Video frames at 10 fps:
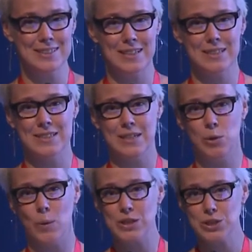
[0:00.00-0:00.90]
and the
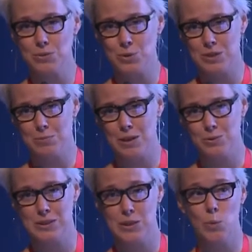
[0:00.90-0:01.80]
question was
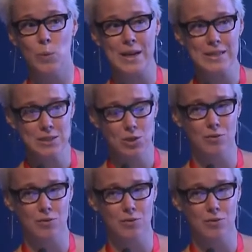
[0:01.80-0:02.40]
about the ways